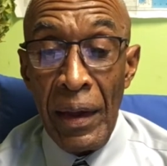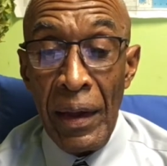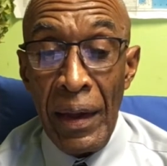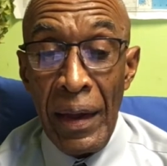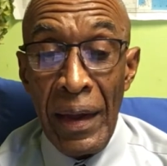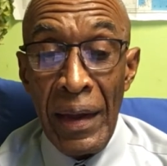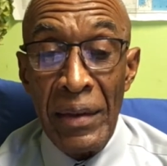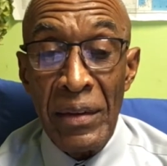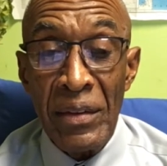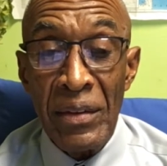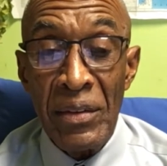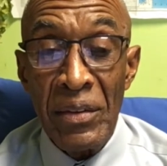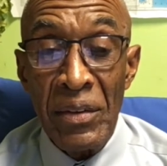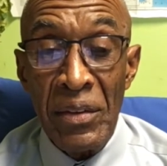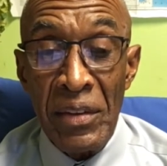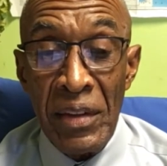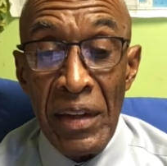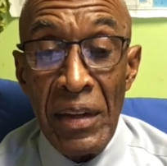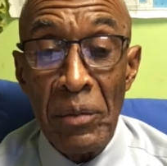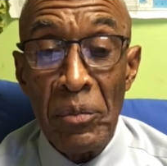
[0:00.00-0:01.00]
and
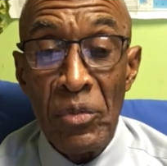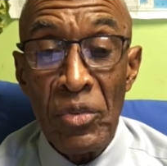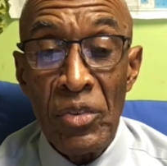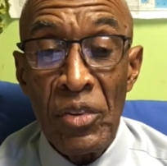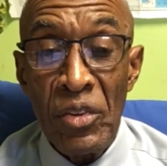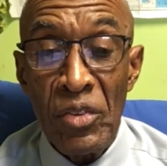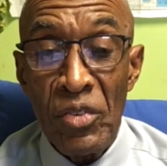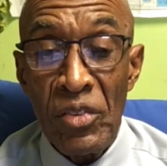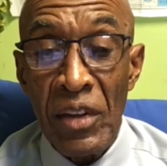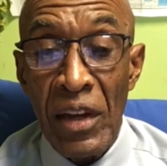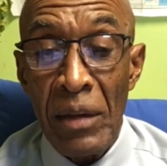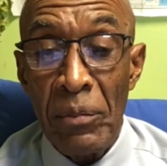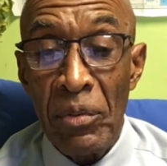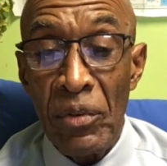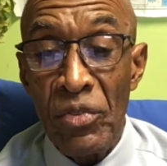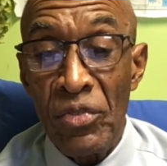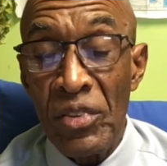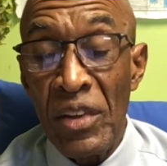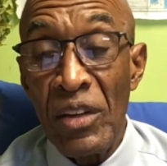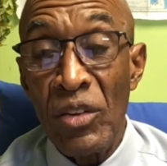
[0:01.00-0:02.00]
condemns this type of
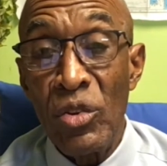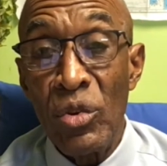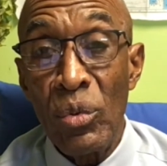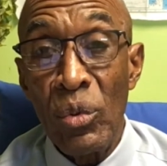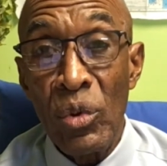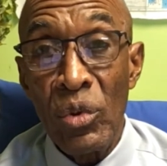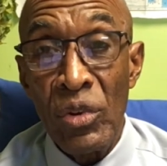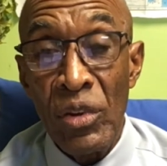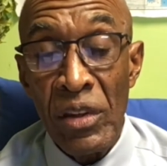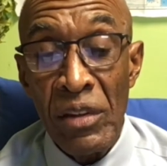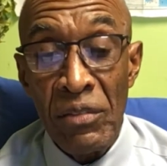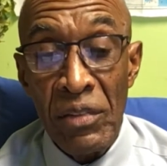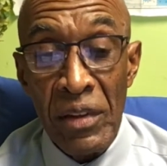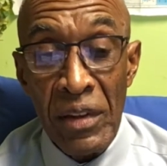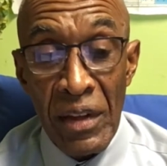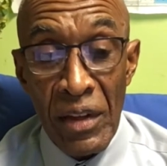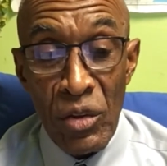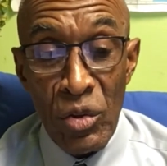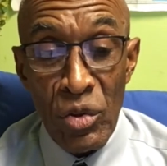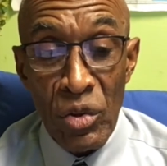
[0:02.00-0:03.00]
sexual
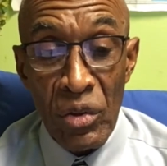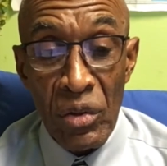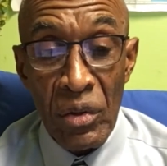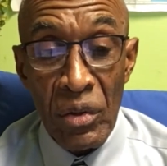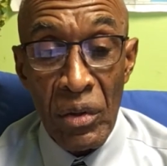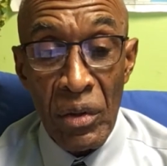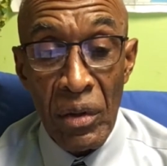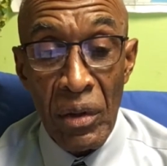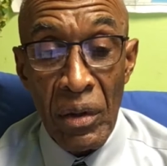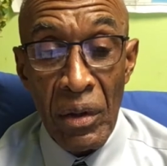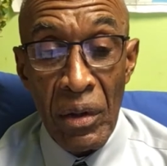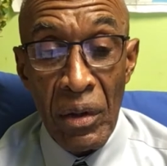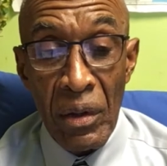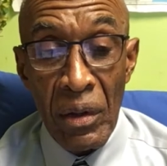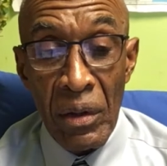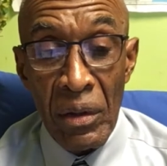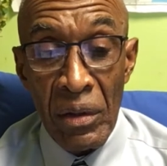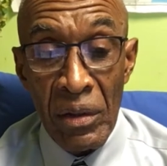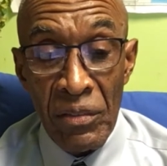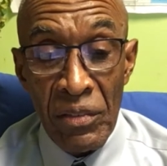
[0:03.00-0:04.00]
deviation,
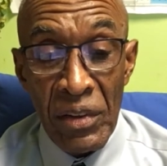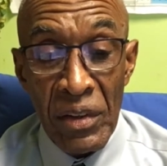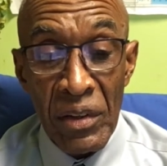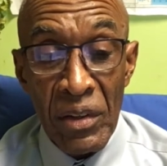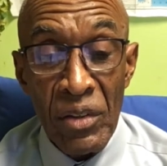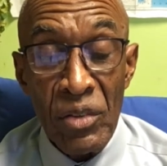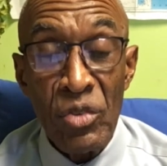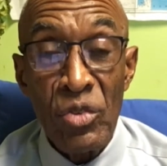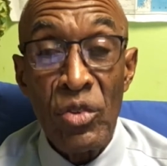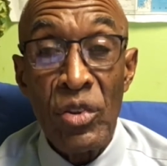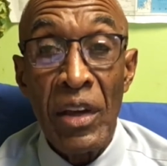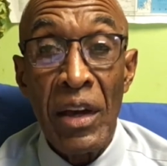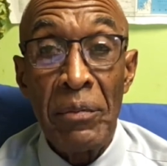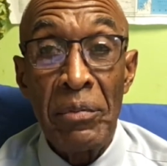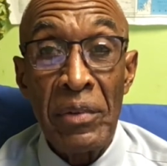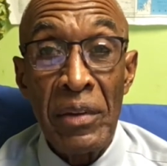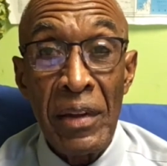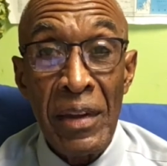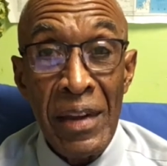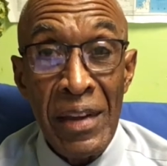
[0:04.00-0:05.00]
Leviticus
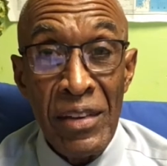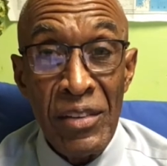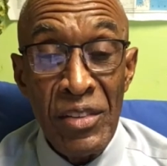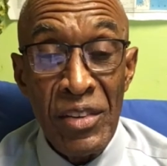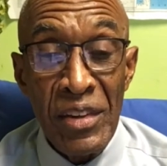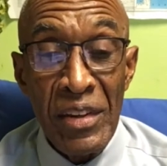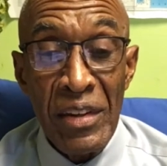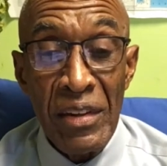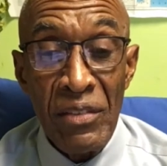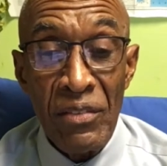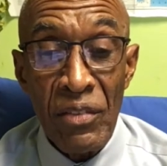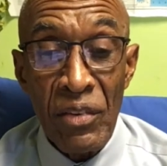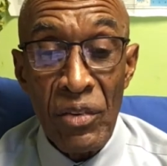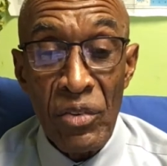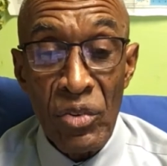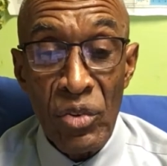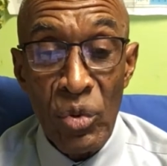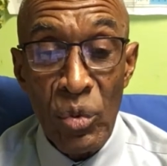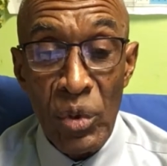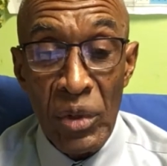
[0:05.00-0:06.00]
chapter 18,
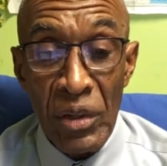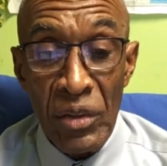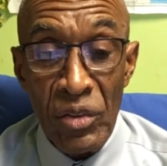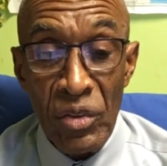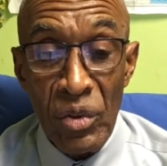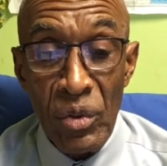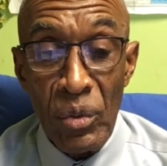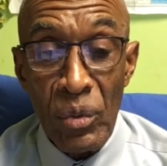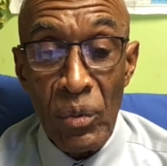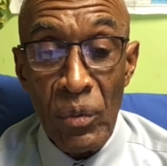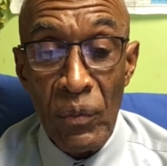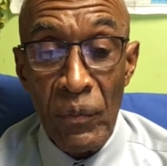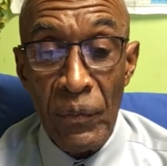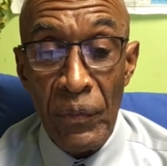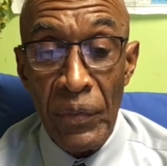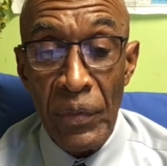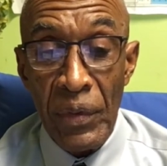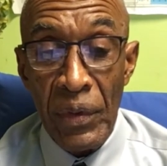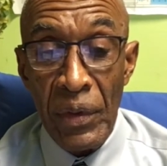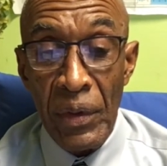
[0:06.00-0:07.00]
verse 22.
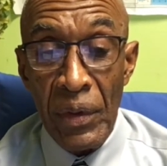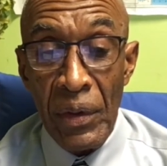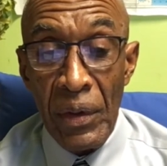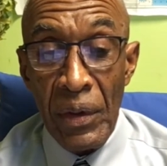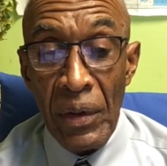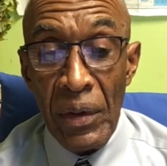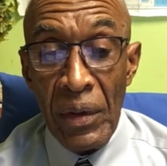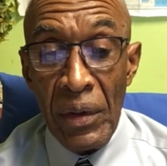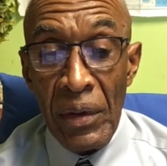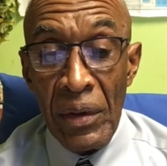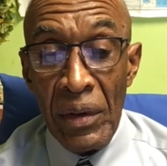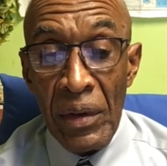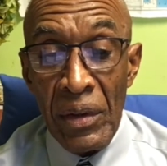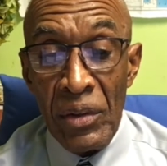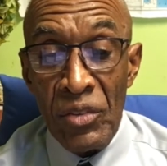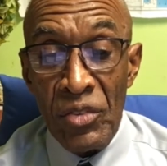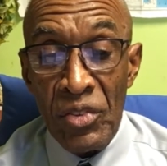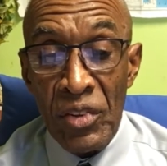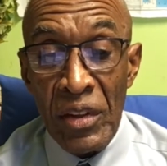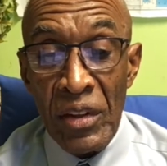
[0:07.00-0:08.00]

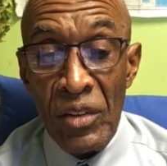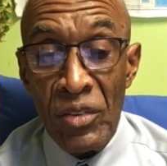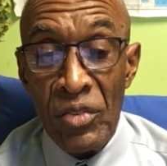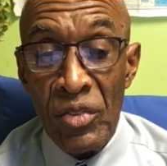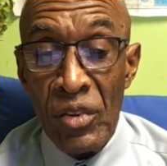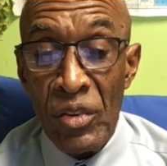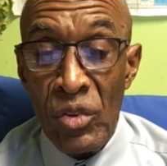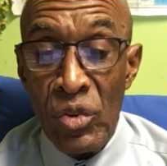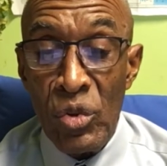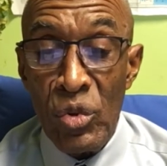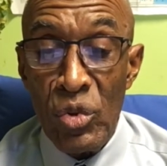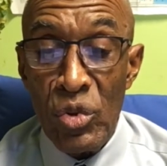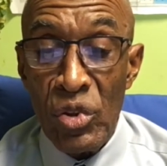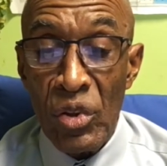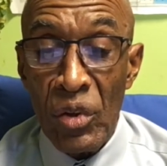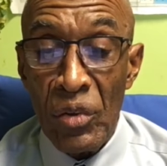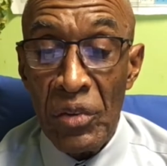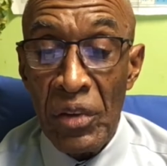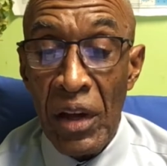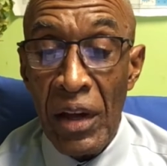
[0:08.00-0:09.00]
It says, "You
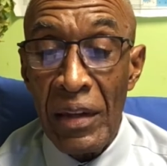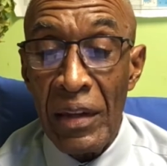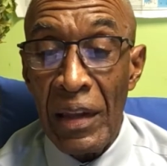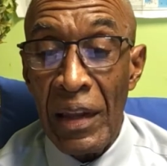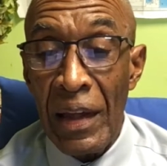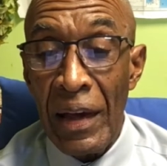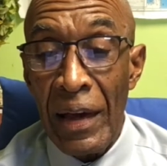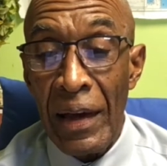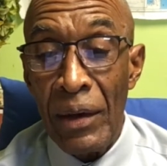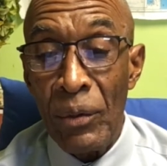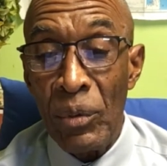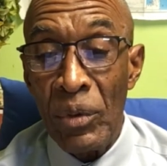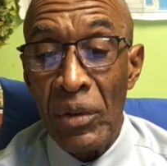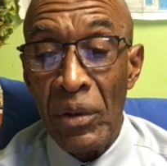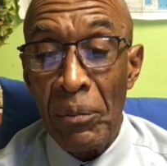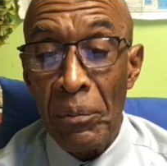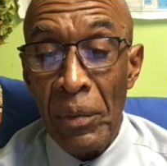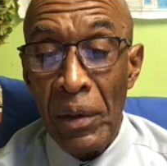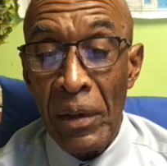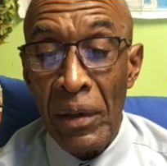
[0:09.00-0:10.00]
shall not lie with
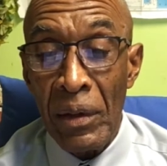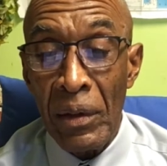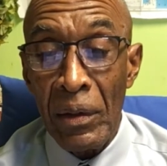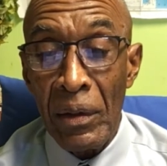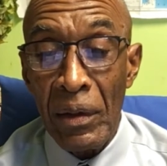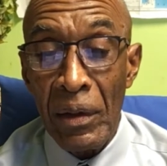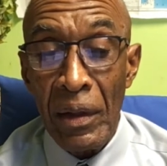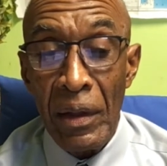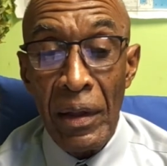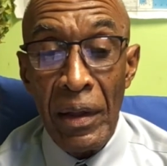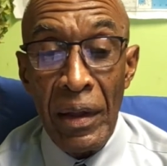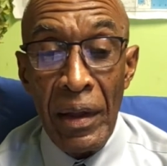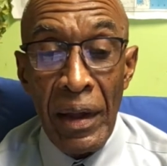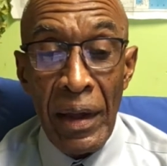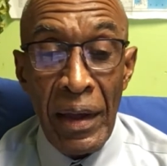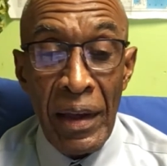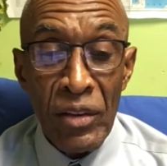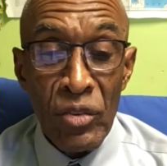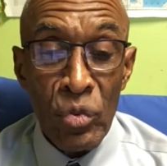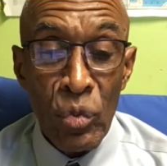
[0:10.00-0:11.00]
a male
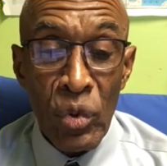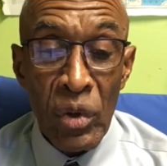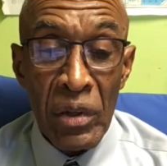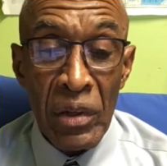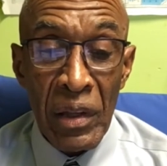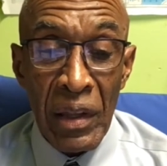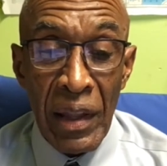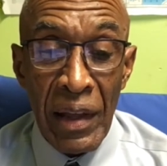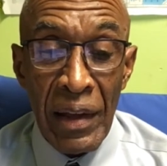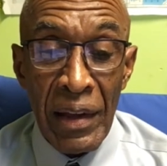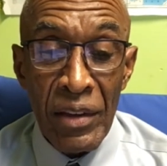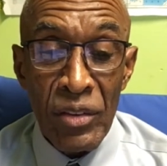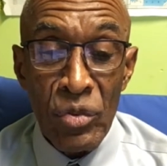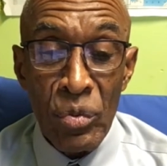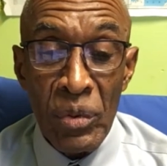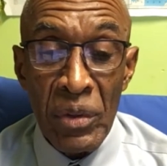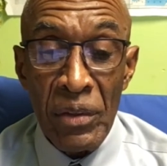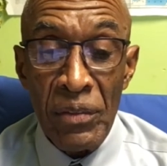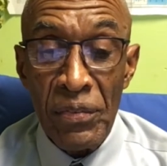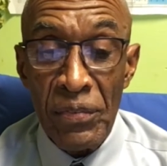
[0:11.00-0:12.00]
as one lies
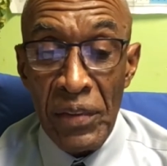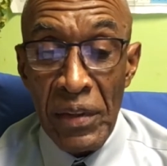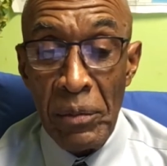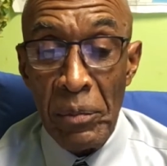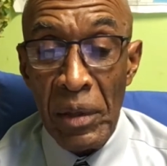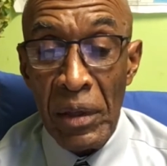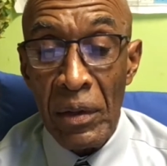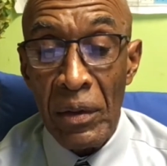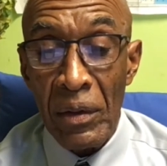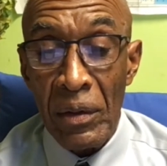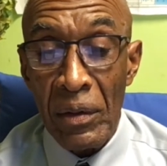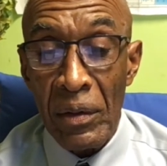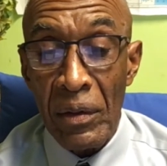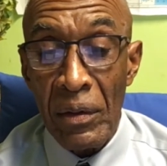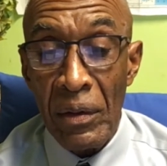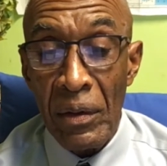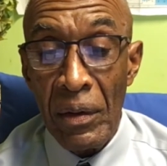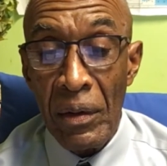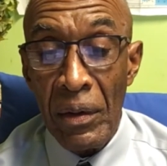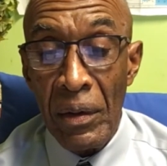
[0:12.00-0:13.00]
with a female.
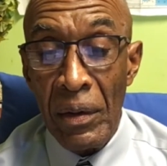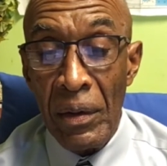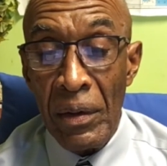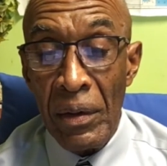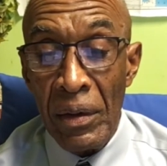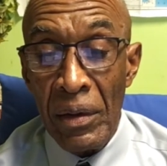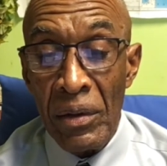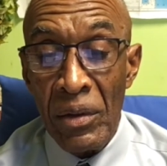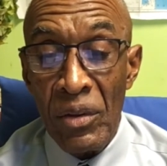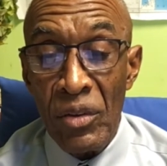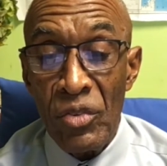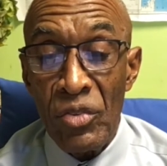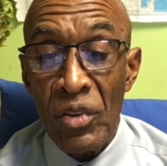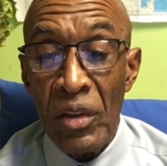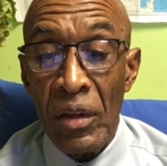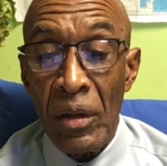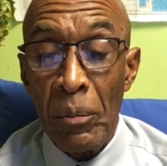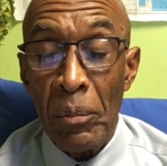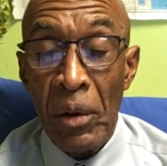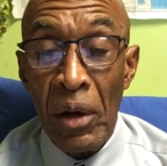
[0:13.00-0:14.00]
It is
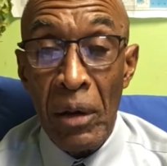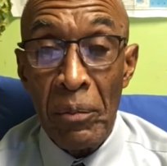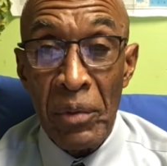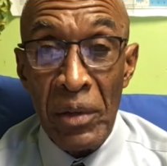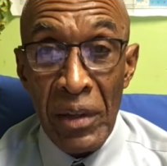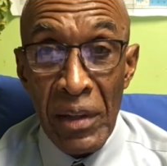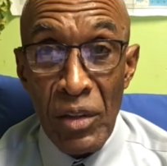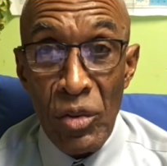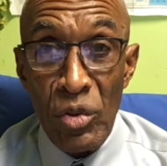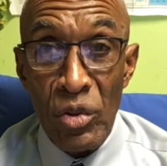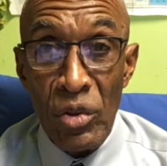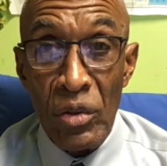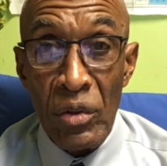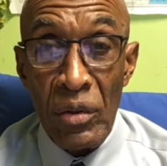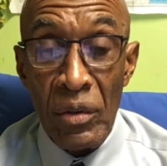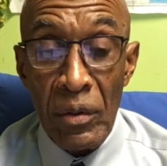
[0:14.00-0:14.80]
an abomination."